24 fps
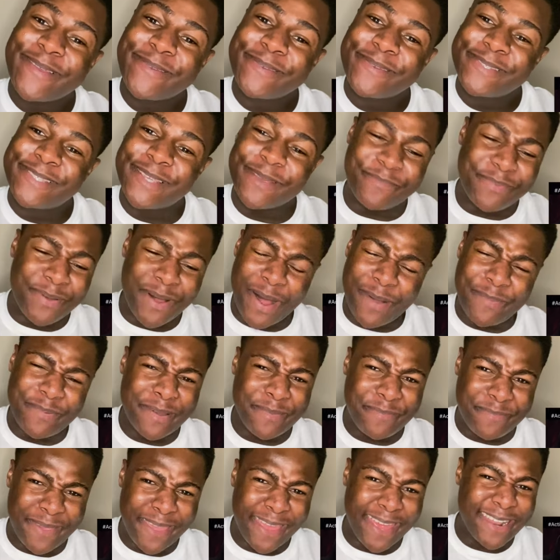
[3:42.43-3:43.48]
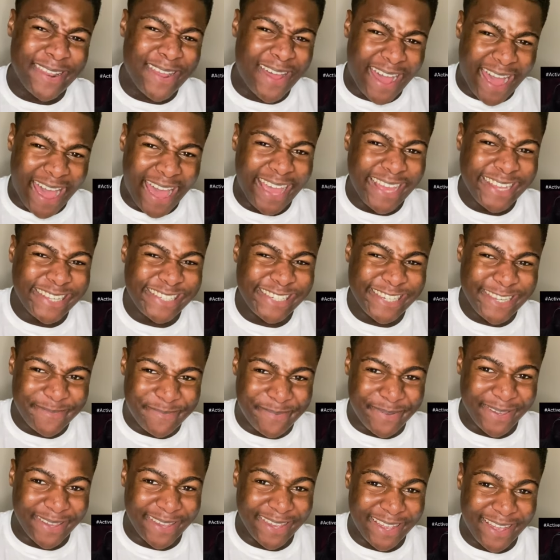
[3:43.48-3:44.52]
to put up a P in our IG
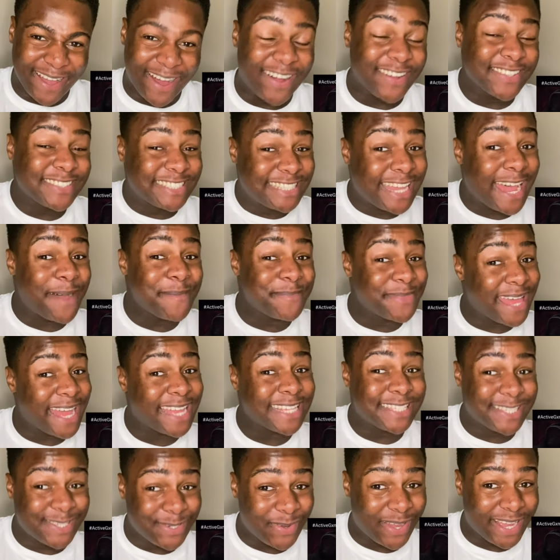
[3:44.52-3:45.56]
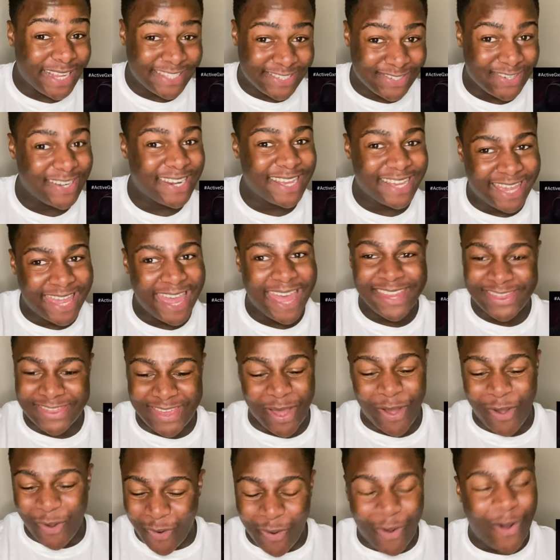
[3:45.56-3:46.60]
pic, I'll tap that twice trying to get that
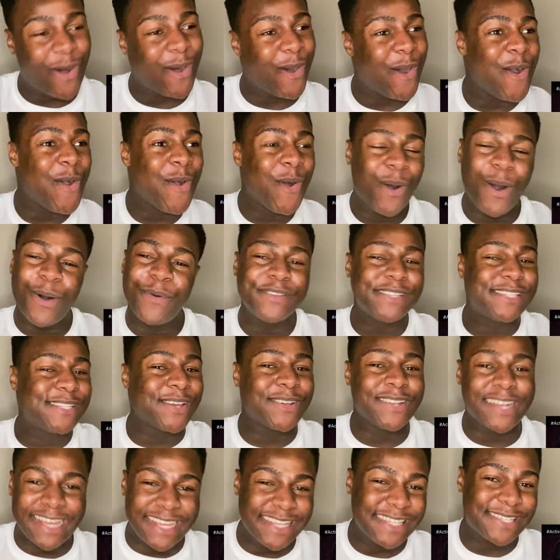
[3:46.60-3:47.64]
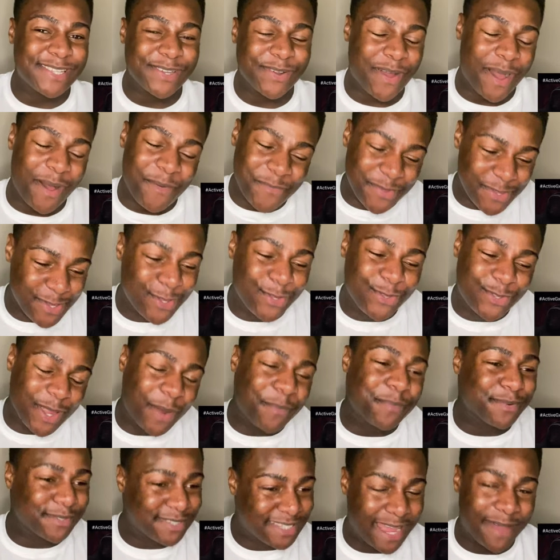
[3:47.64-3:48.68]
heart. Obviously on Instagram, when you
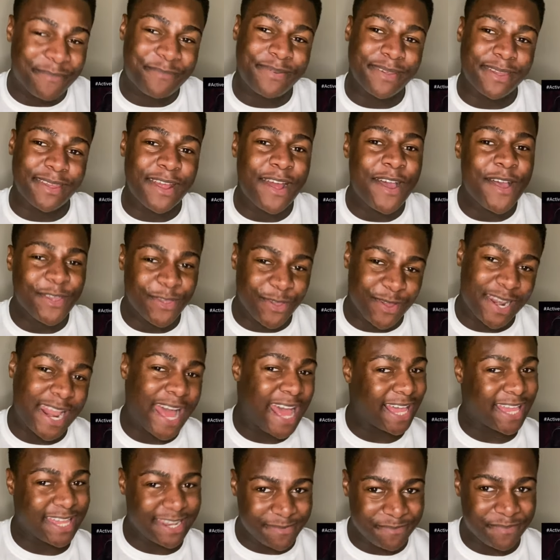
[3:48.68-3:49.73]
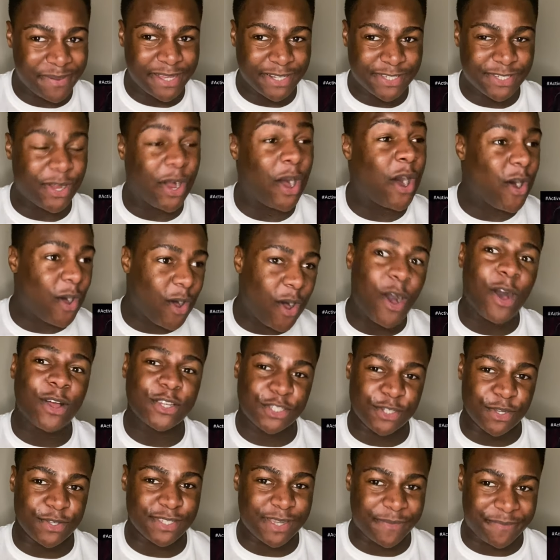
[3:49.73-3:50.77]
double tap it, you're liking a picture. A heart
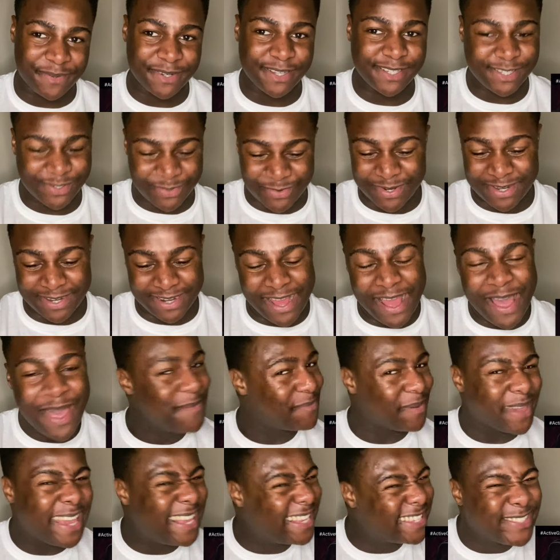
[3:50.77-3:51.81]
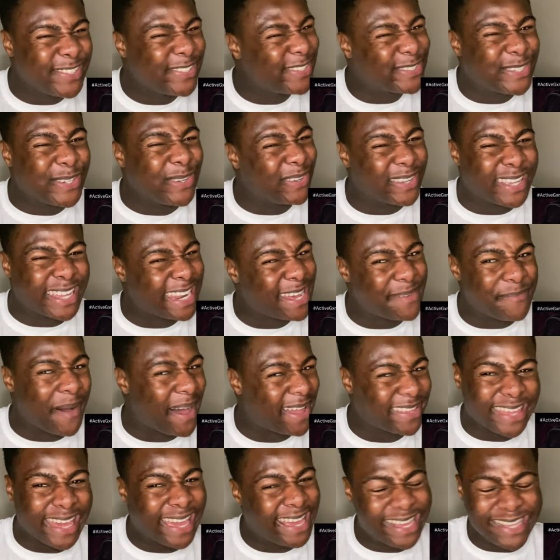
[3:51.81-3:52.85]
shows up on the screen. But he's not talking
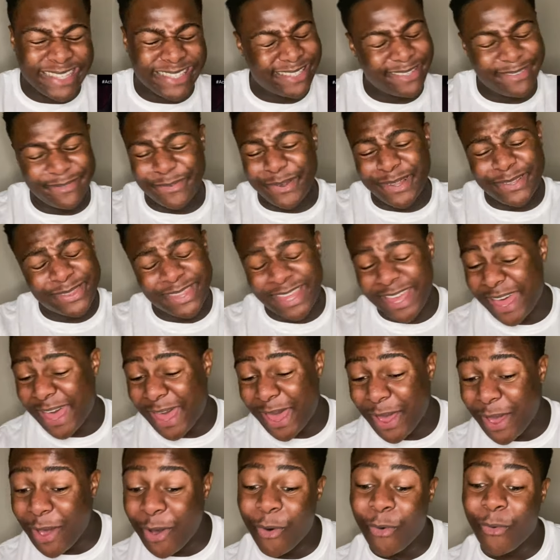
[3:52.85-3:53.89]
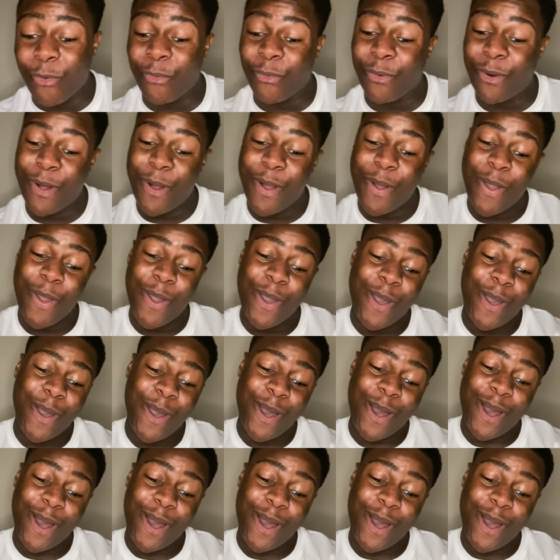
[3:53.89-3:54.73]
about that, is he? What the hell? bro,